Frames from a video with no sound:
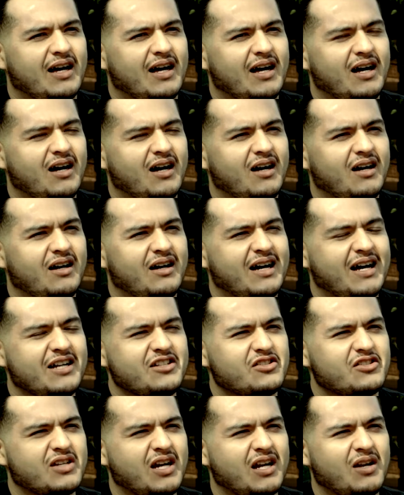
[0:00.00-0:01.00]
I
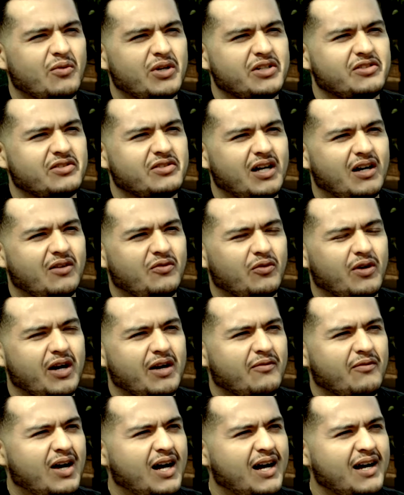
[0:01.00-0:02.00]
just kind of reached out for
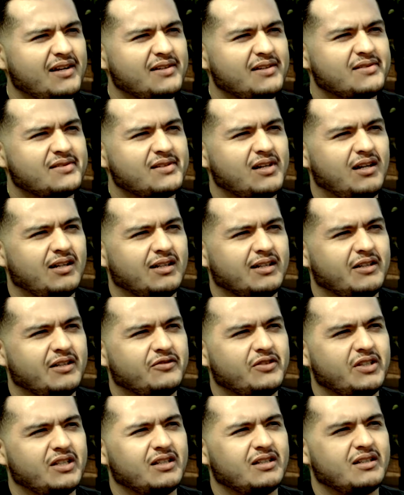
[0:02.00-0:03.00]
advice on
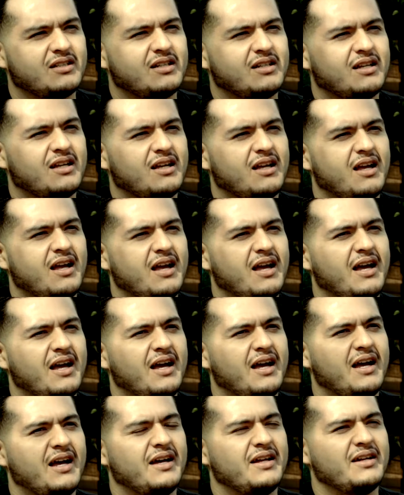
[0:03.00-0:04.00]
lifting,
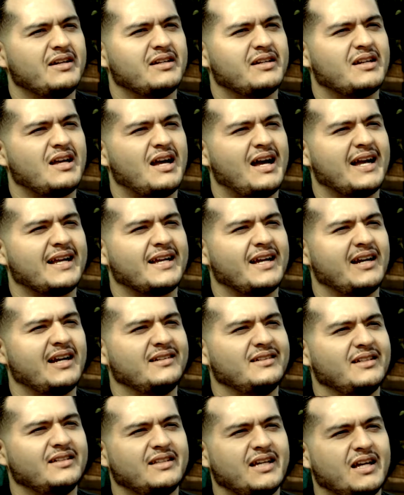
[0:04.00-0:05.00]
and I kind
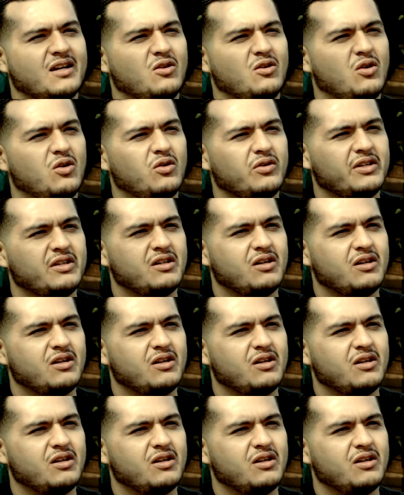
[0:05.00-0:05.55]
of did that whole,